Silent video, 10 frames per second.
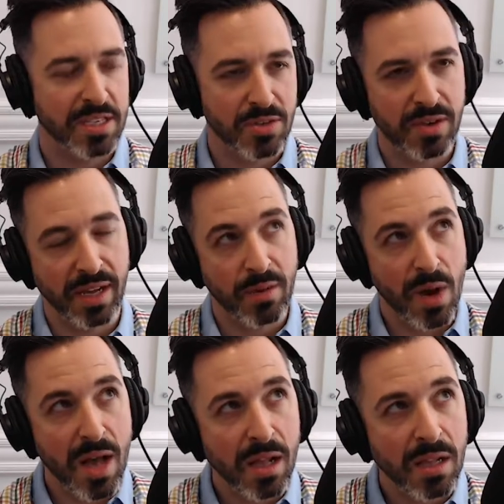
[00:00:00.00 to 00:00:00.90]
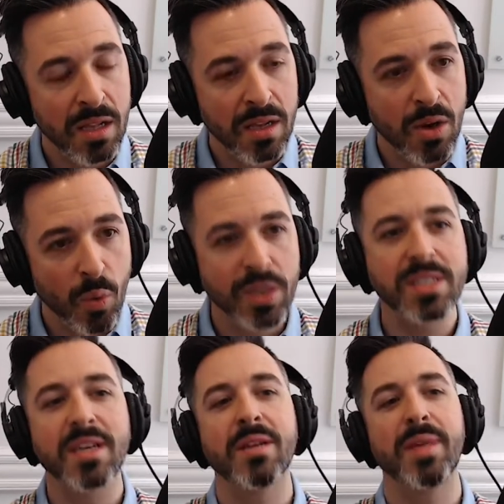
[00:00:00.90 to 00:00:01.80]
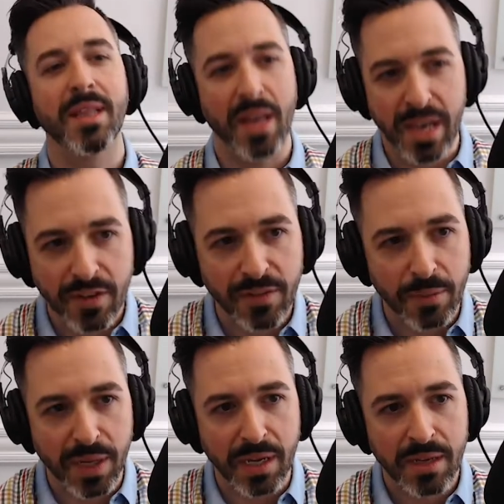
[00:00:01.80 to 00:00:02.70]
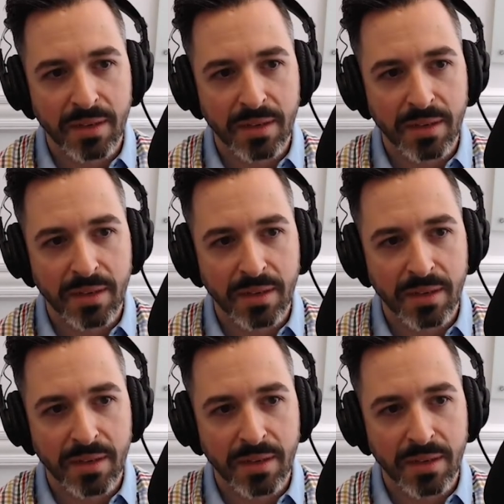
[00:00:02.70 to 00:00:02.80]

It's sort of like, well, what's it going to be like for me?